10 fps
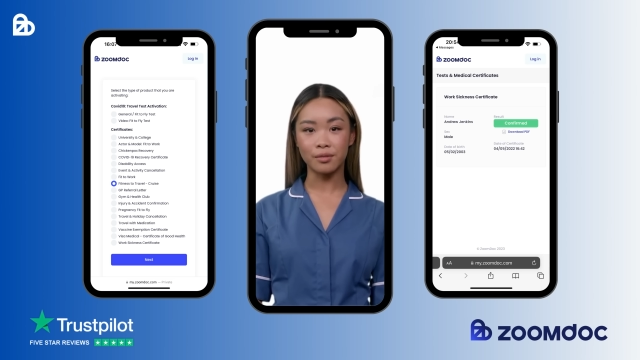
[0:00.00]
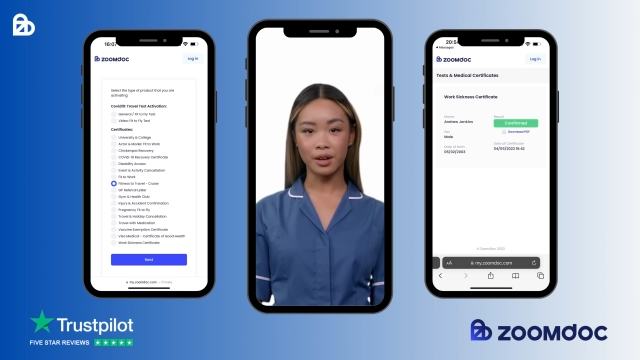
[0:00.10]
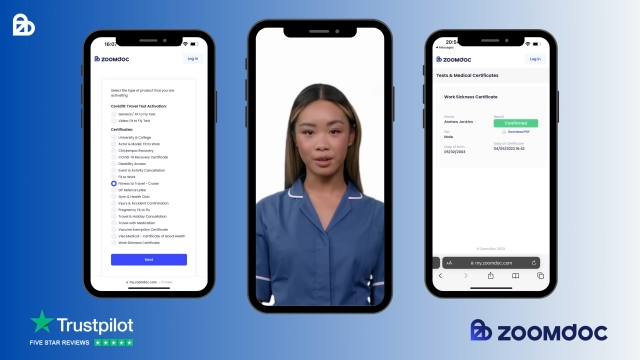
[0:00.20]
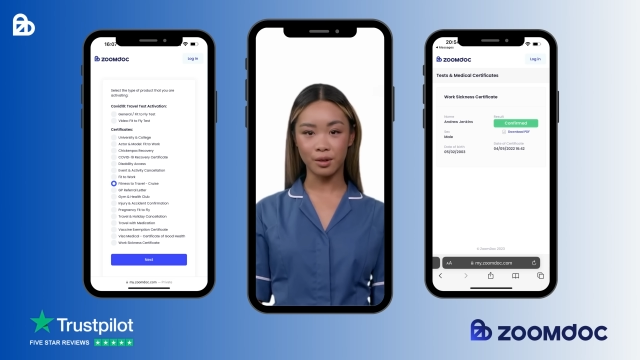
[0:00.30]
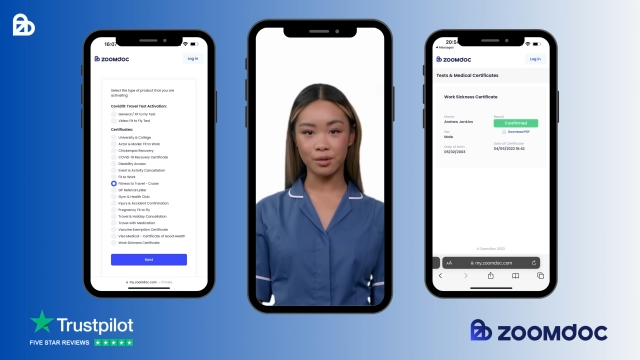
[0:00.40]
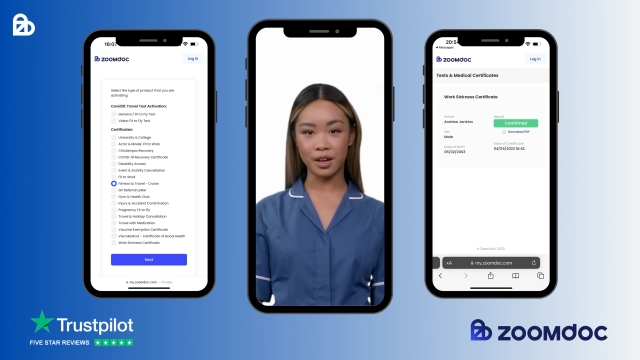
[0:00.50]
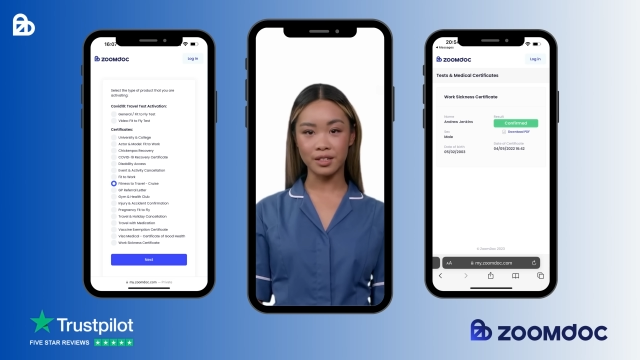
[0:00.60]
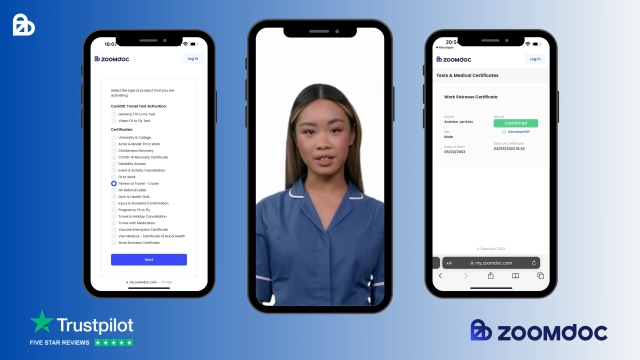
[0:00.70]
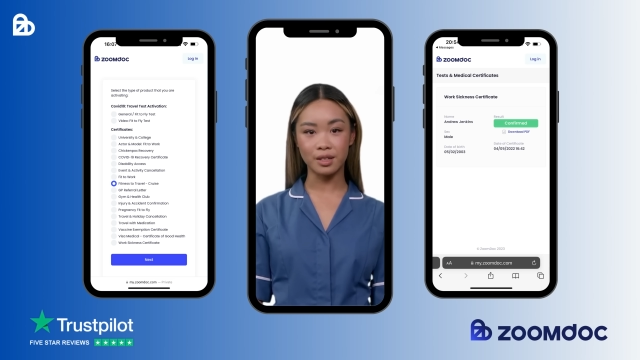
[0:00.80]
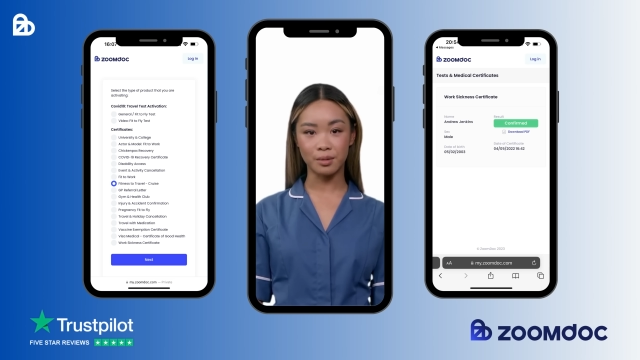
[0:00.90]
medical
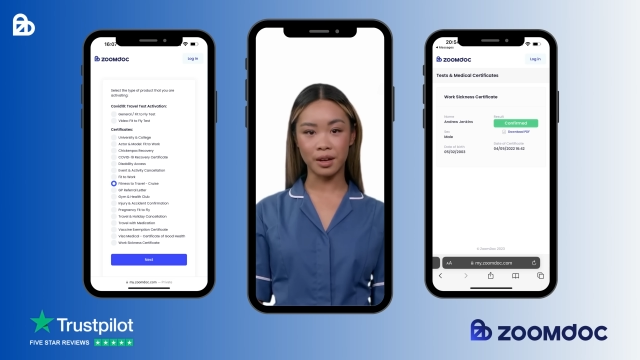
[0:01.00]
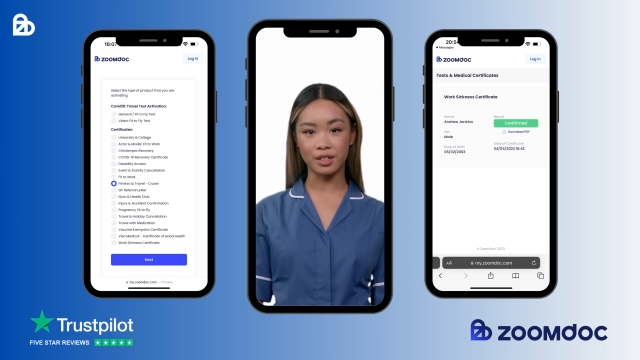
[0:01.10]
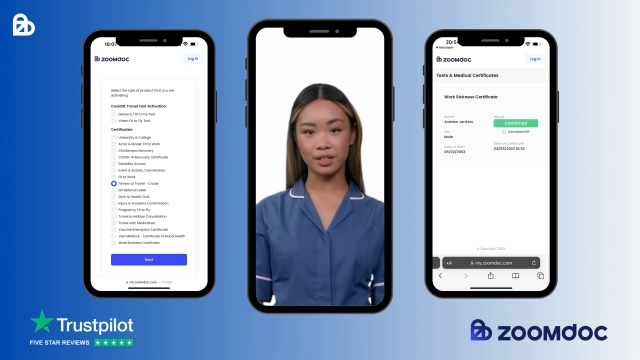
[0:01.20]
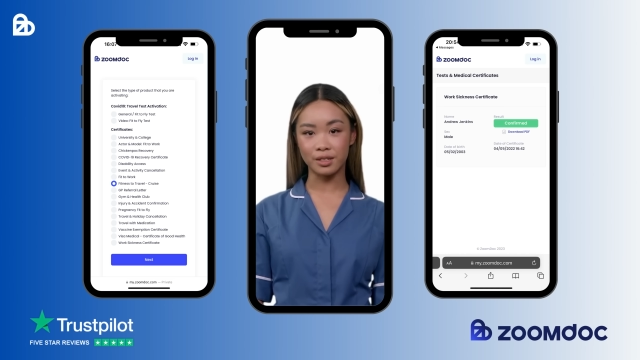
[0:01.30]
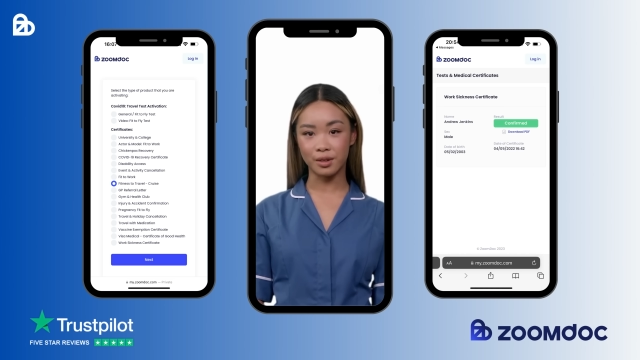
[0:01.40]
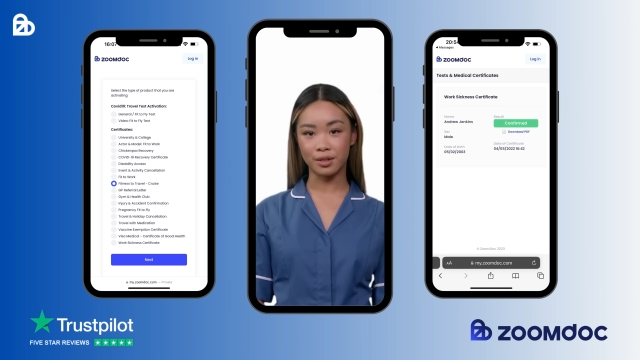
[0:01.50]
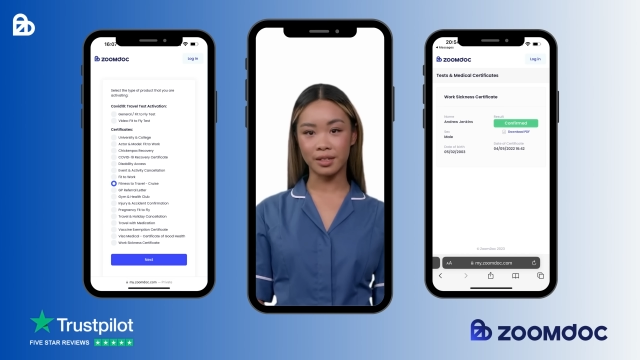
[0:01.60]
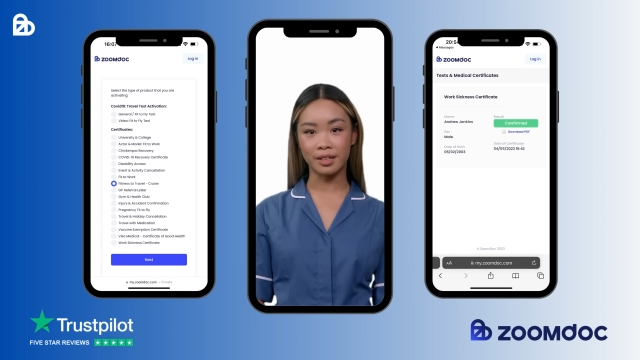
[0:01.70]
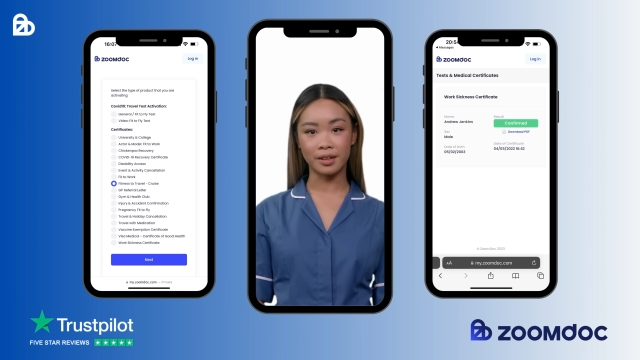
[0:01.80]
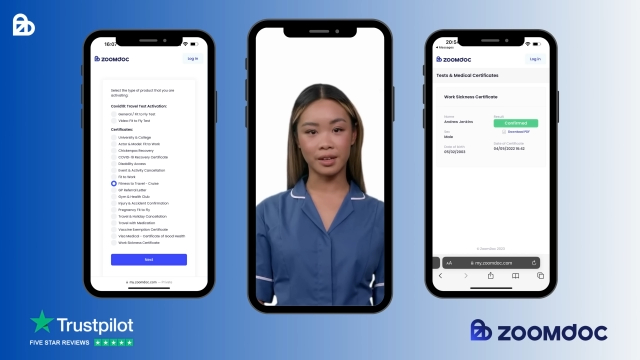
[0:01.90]
letters to patients across
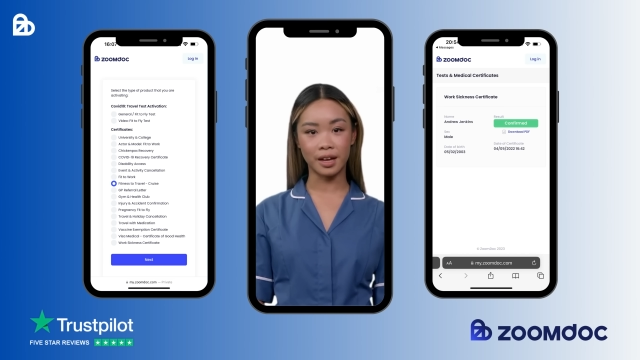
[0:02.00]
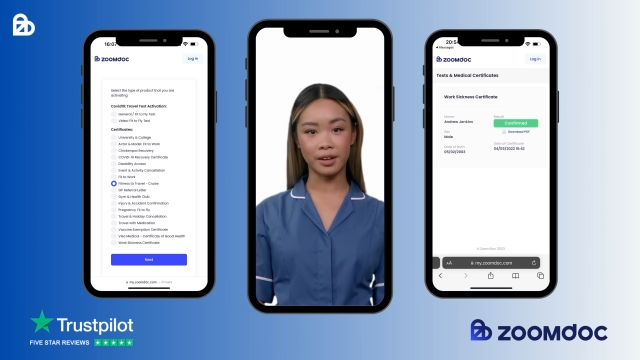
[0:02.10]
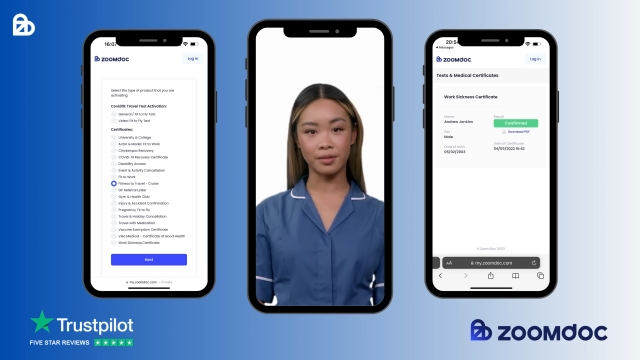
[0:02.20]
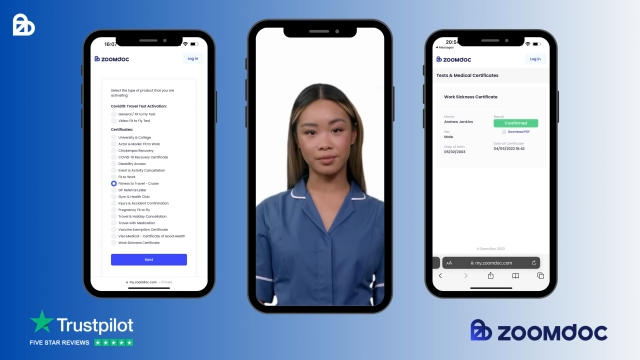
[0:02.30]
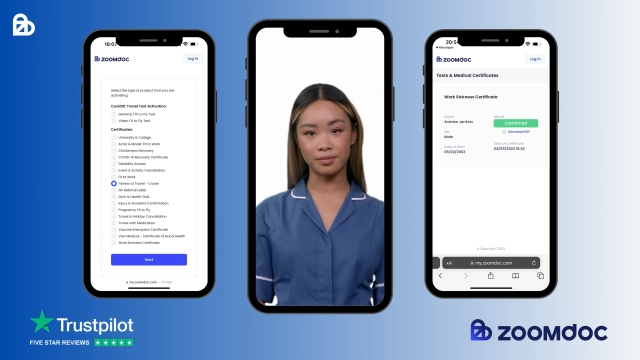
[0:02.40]
the UK,